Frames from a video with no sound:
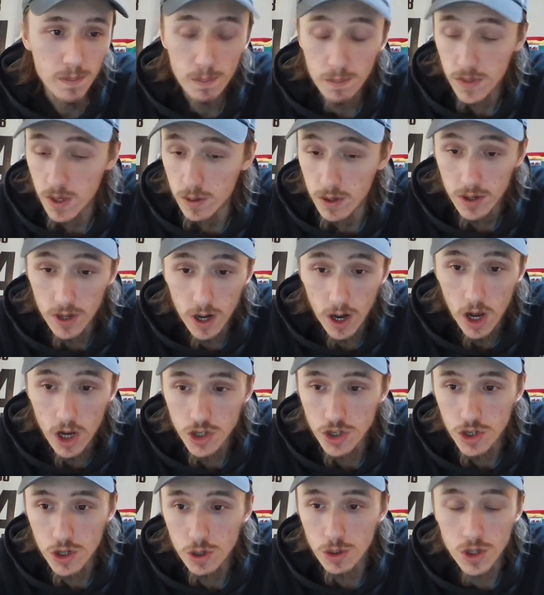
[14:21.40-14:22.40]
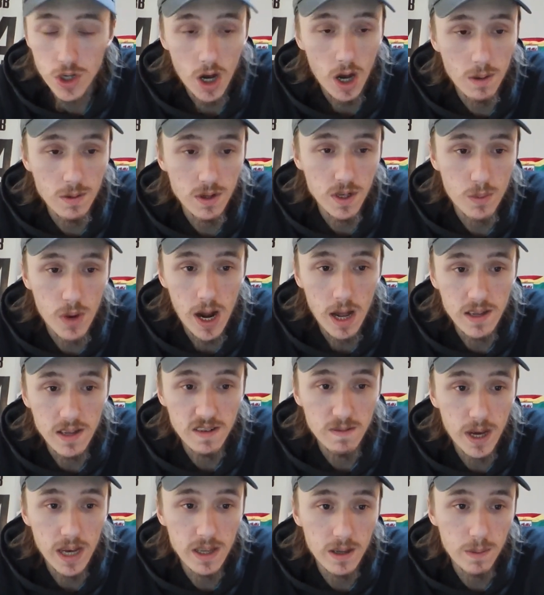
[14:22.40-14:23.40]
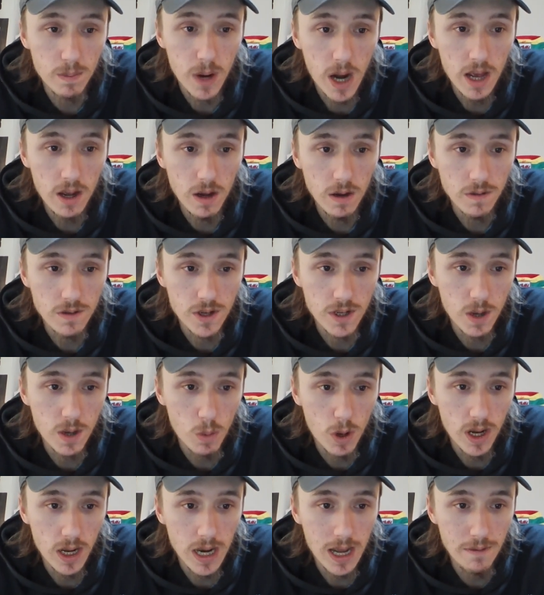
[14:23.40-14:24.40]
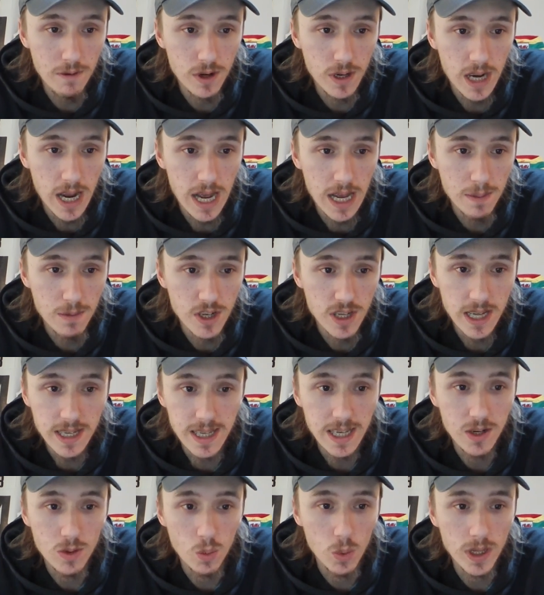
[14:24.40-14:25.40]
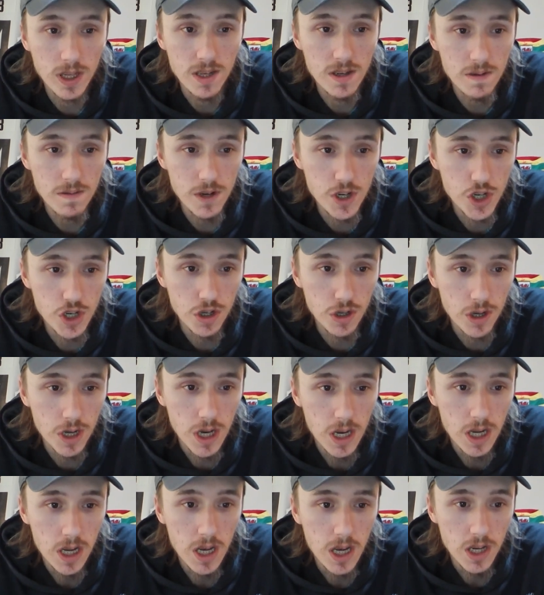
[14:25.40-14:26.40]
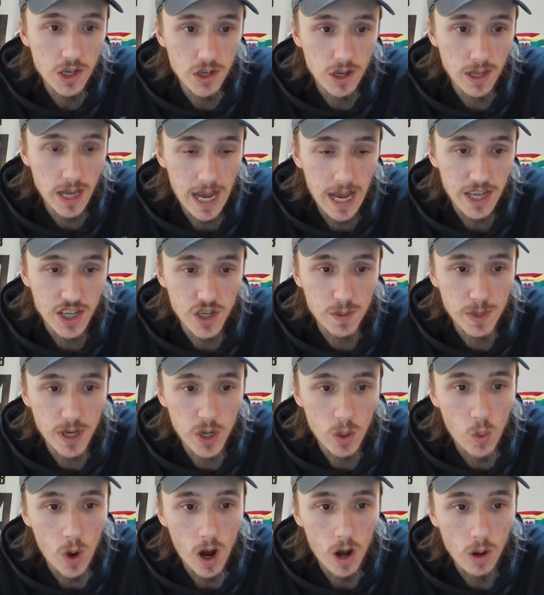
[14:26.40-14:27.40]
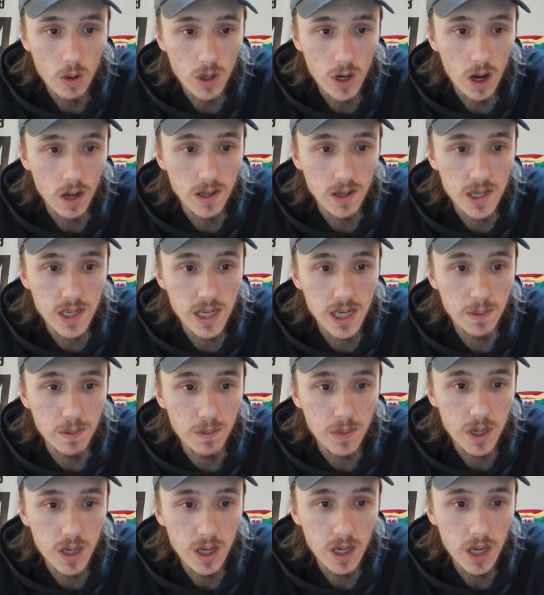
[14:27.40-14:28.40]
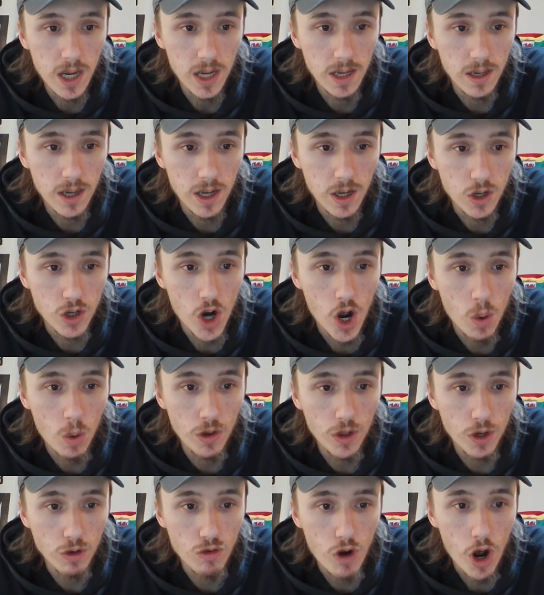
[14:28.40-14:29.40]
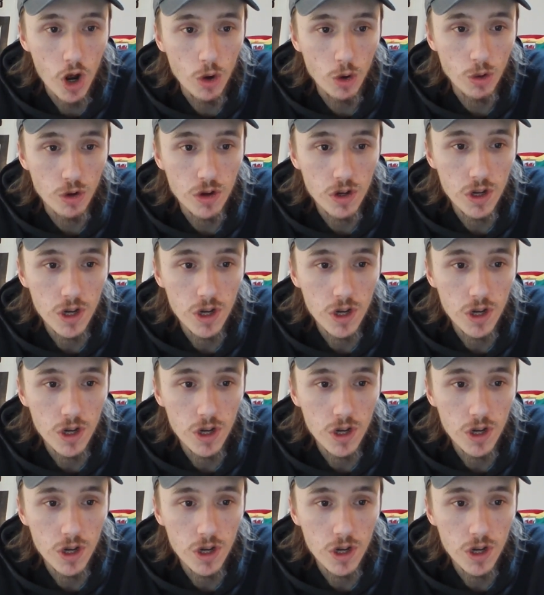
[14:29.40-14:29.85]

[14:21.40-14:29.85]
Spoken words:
the last 2 times the Browns have made the playoffs, they won 11 games, they didn't win the division. So they had to be a wild card team and go on the road.